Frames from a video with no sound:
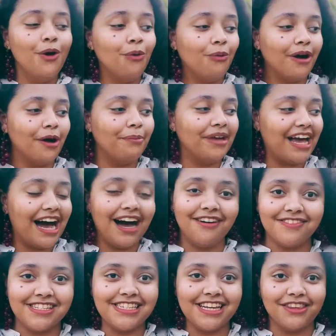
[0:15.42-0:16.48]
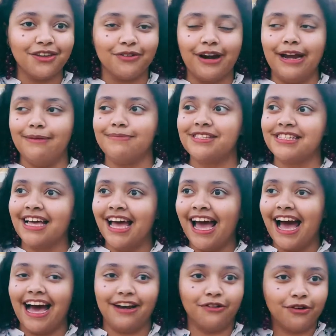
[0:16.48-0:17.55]
where I'll be harvesting the grapes
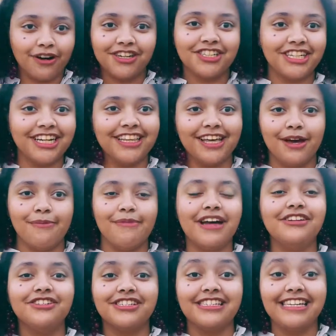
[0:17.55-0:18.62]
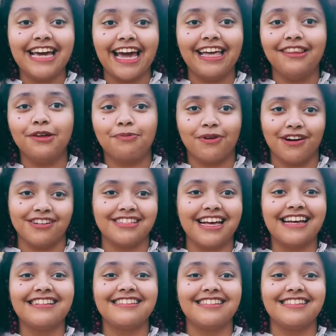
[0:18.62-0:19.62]
and crushing them and just getting the process